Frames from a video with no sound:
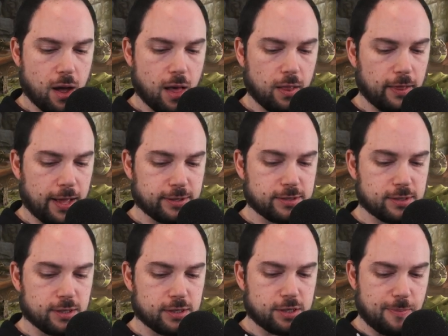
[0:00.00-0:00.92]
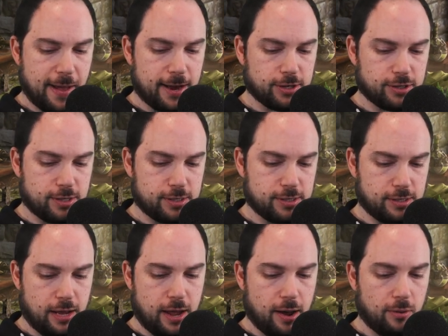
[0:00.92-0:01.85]
let's smash this
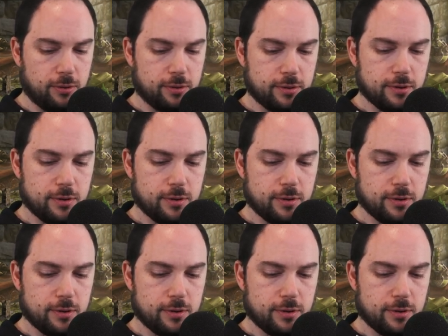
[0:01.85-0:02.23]
now.